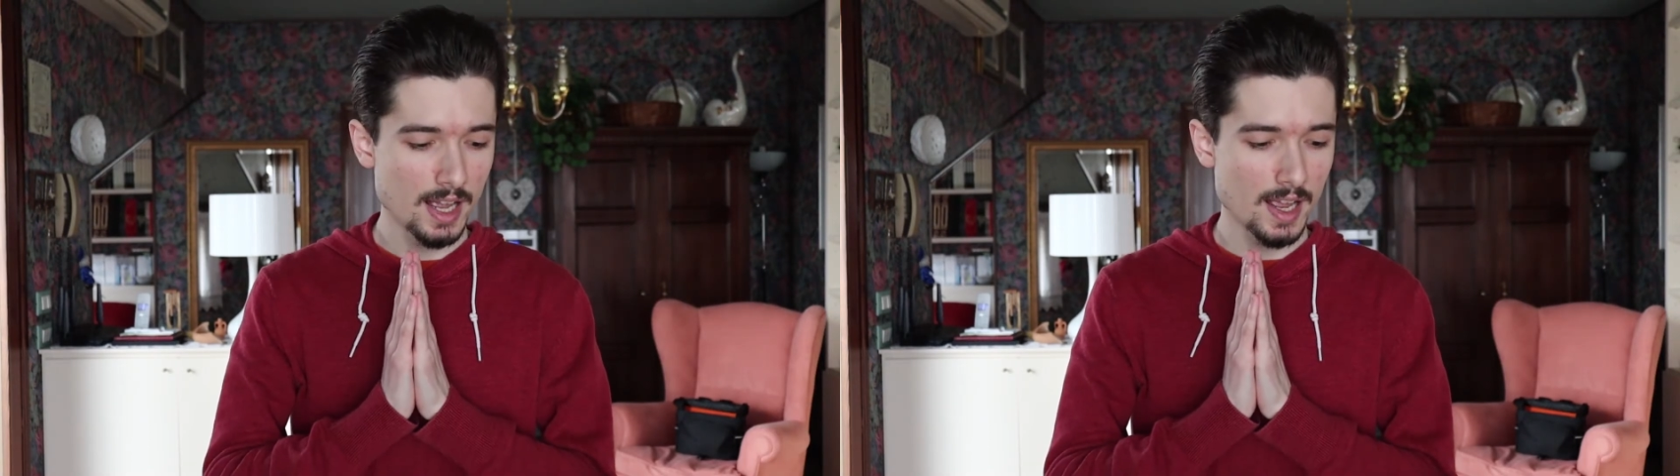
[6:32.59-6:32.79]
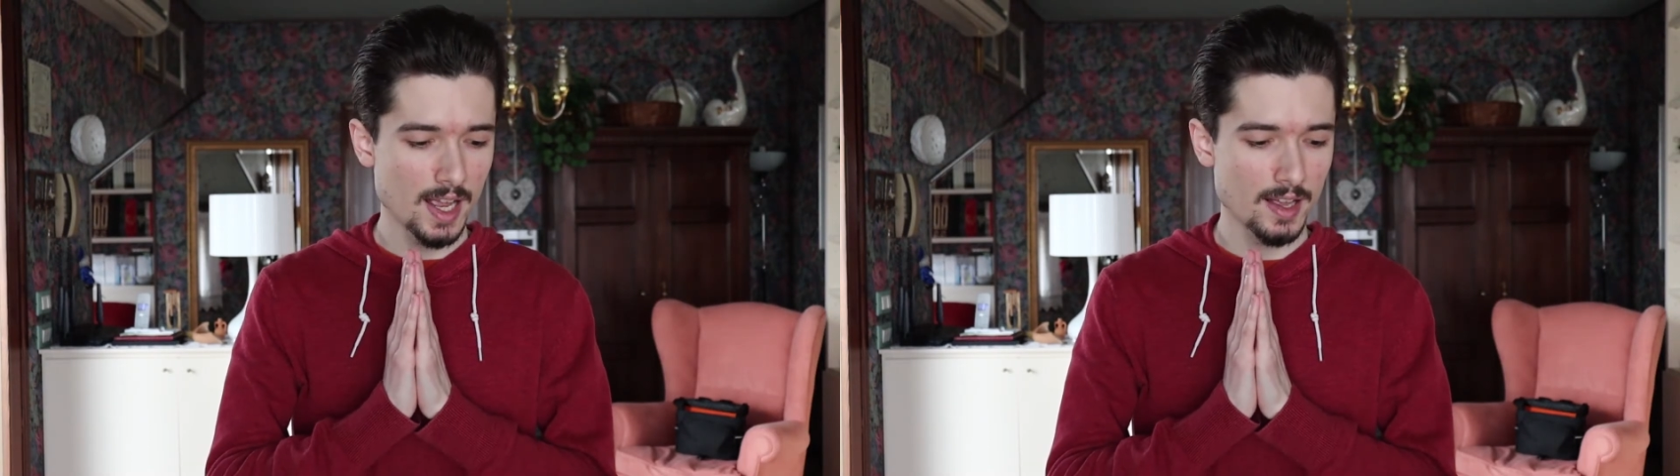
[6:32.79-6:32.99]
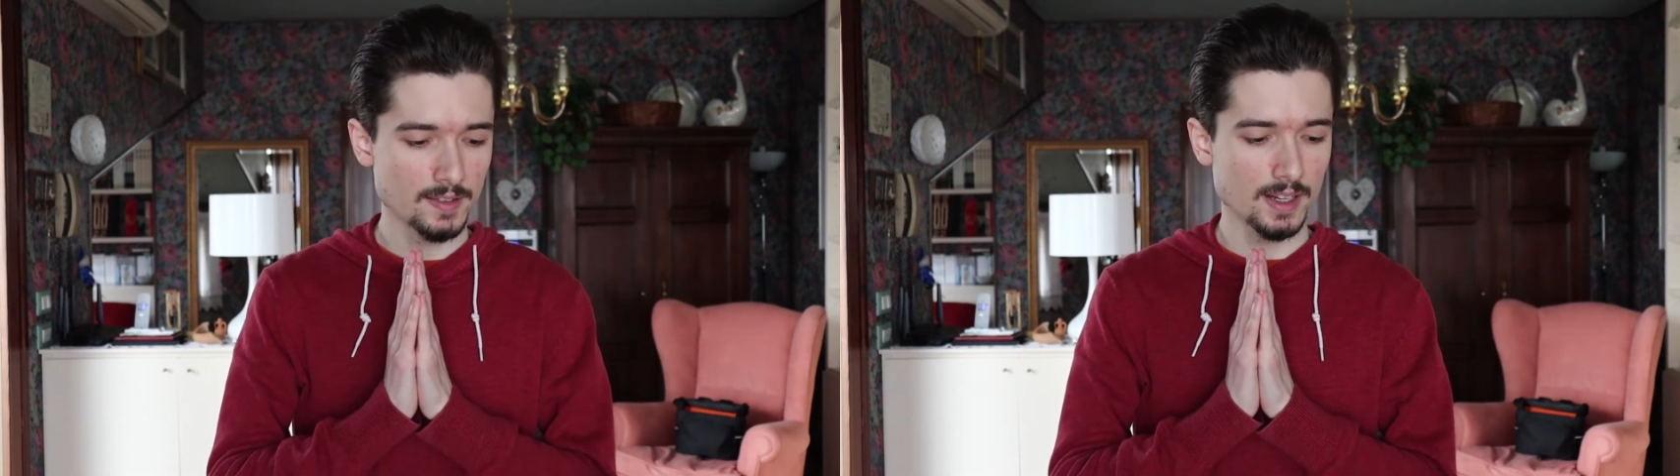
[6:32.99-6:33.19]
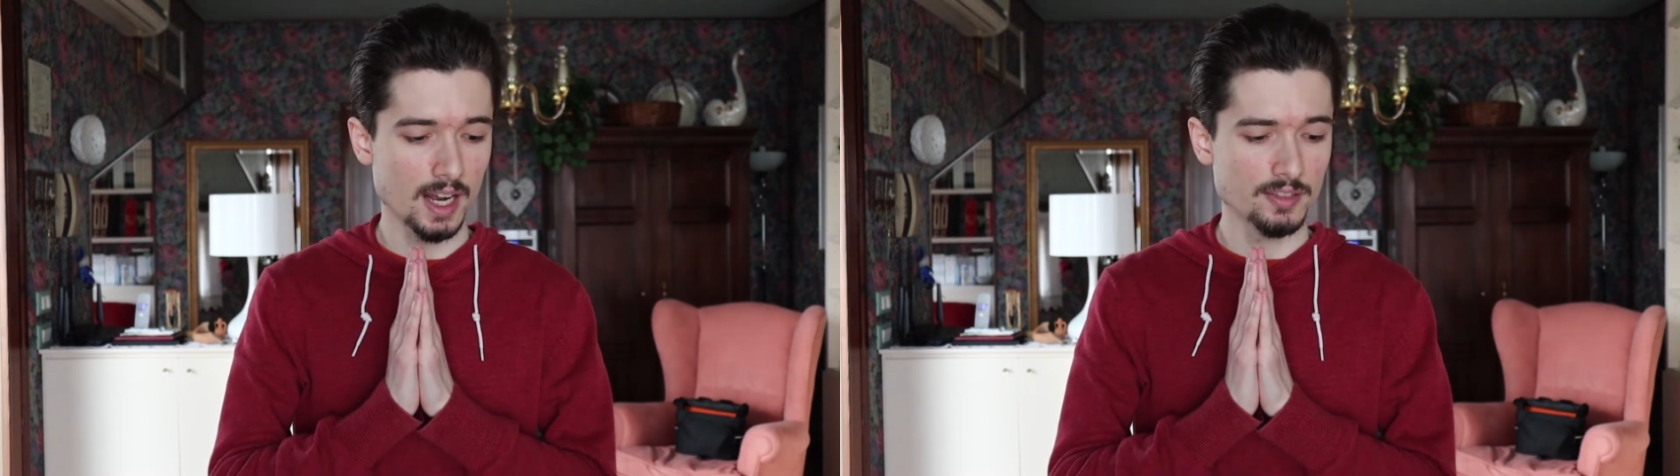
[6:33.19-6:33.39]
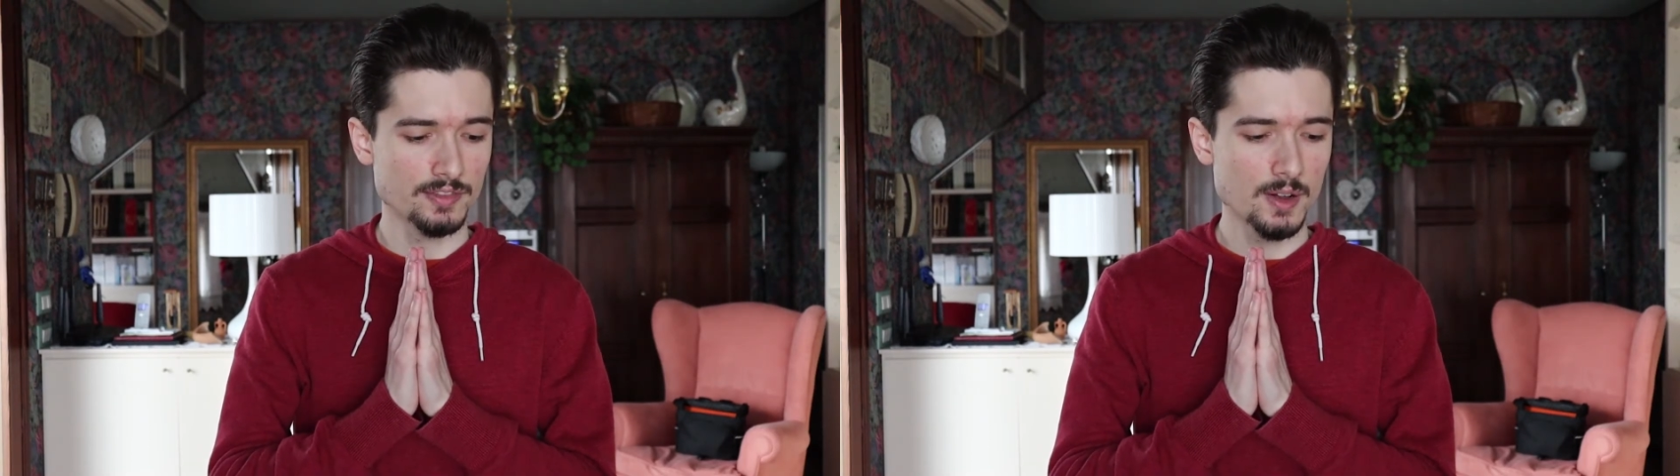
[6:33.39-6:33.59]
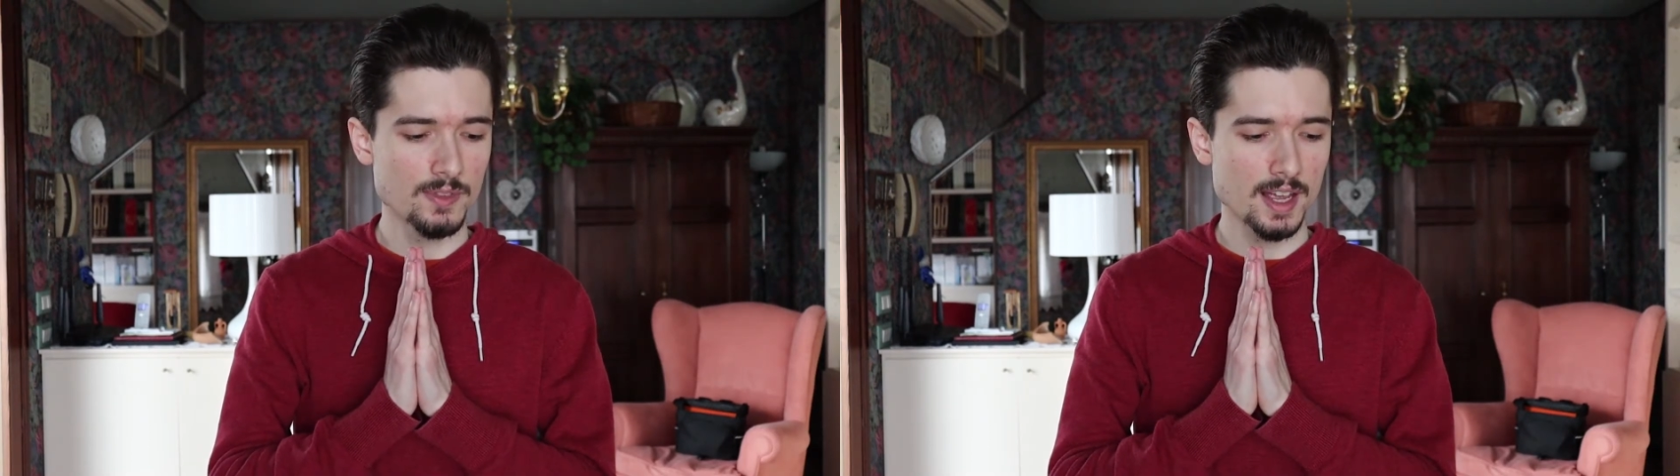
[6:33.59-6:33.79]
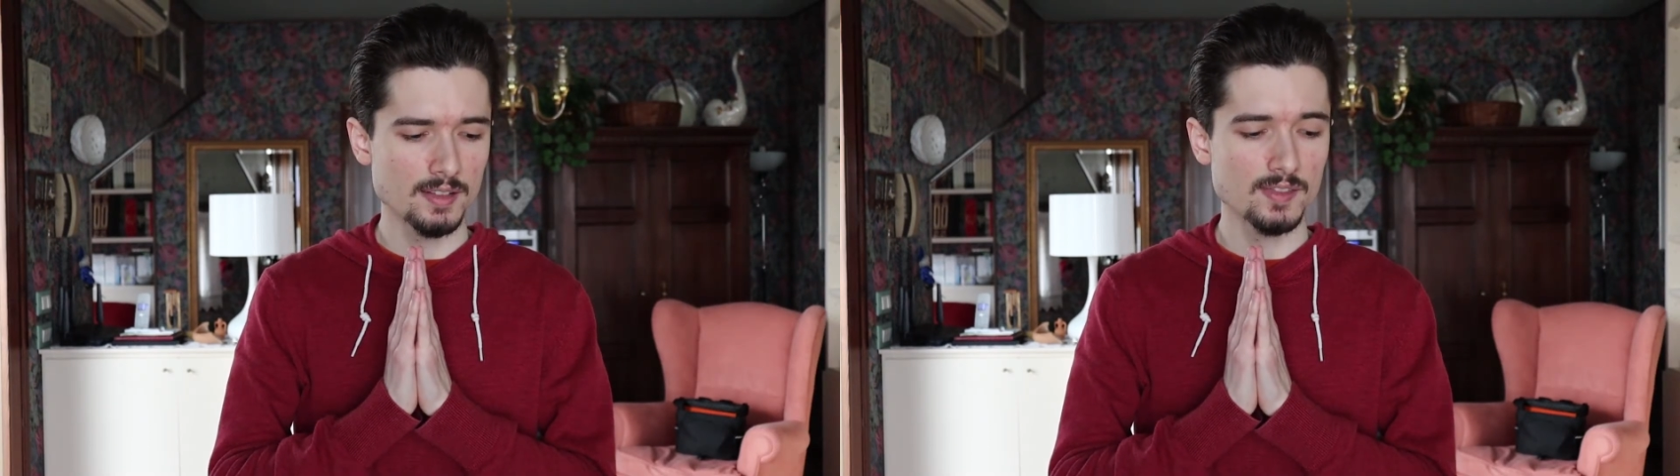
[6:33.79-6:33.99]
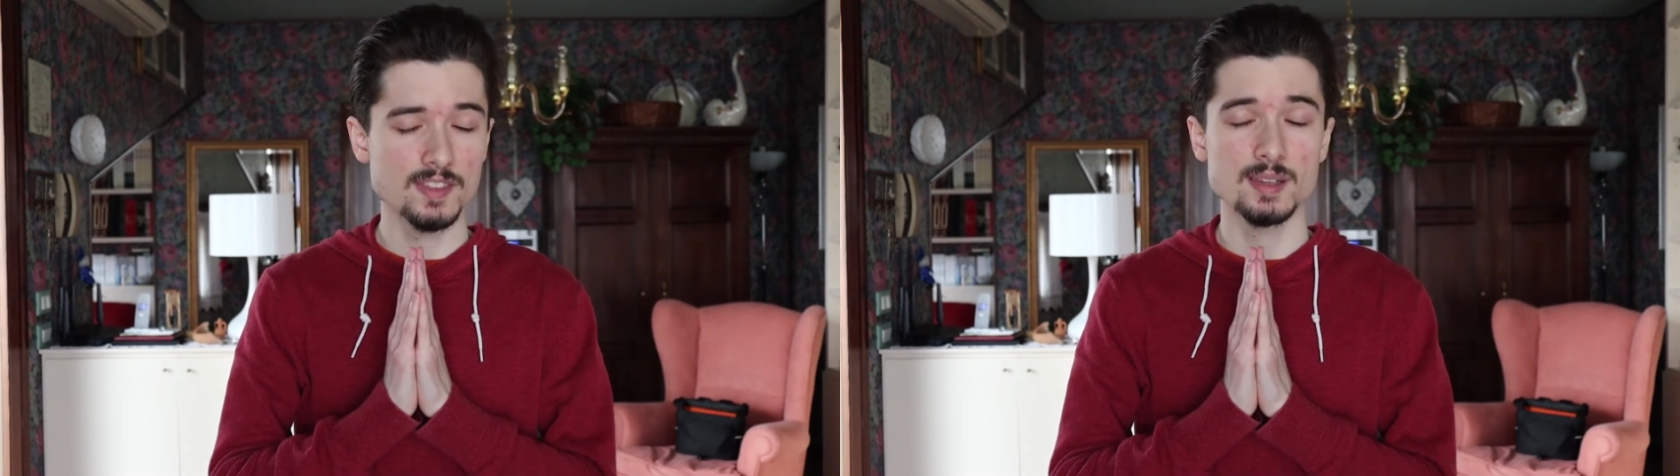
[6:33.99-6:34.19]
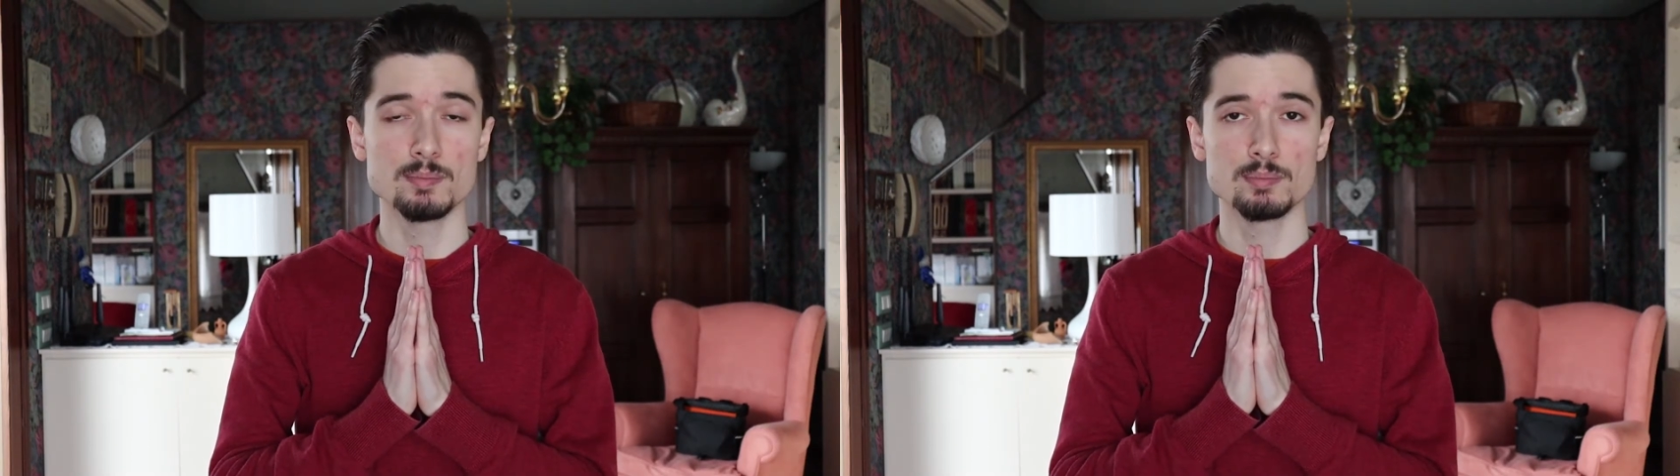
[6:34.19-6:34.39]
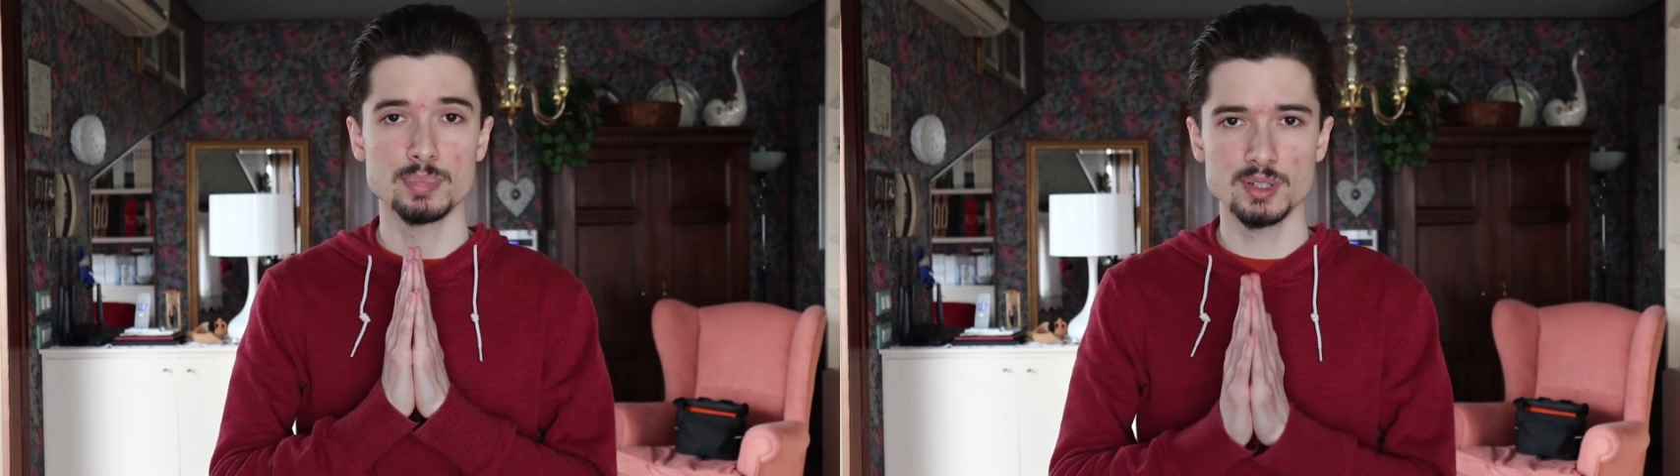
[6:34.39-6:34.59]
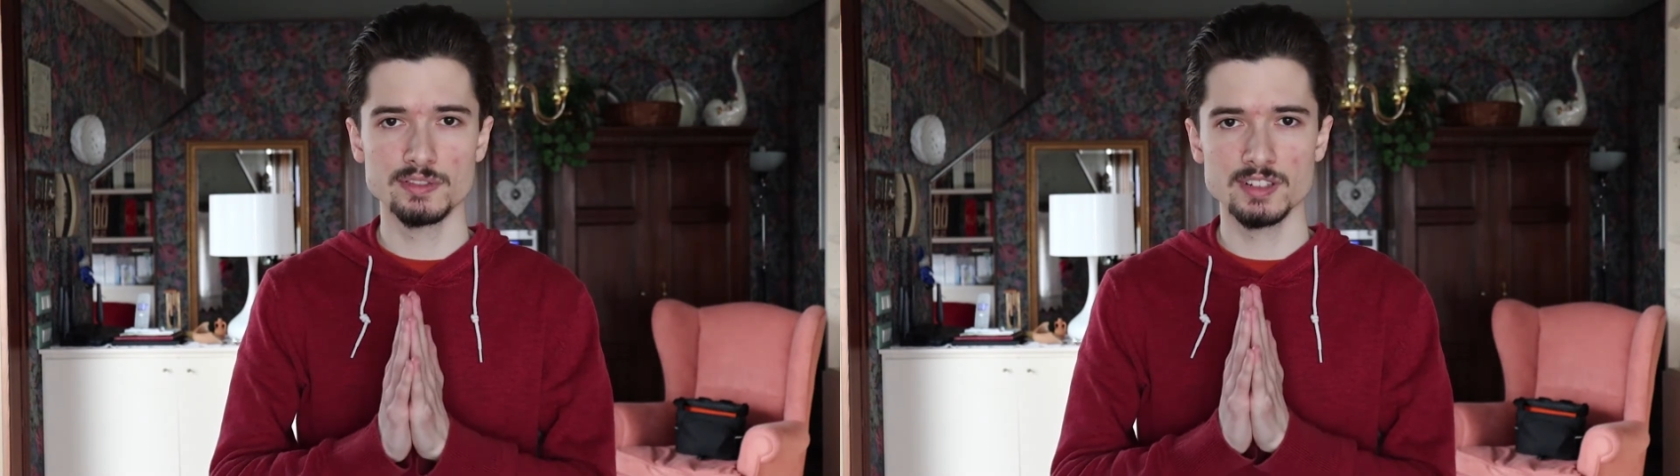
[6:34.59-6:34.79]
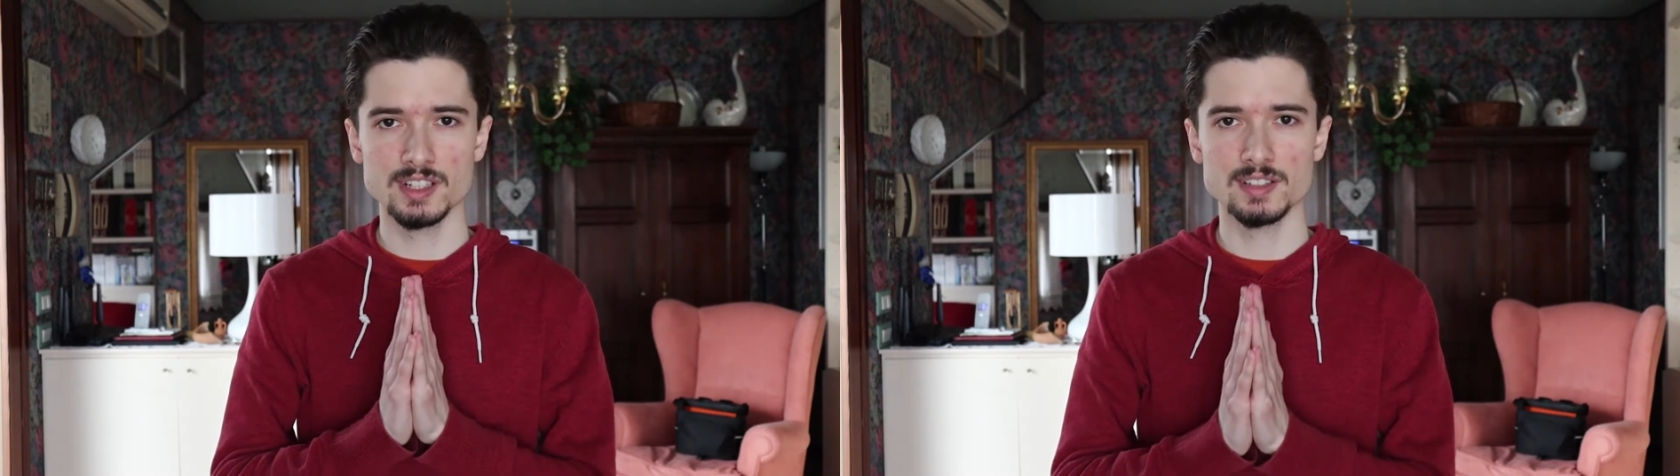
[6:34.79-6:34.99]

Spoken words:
And I found that the perfect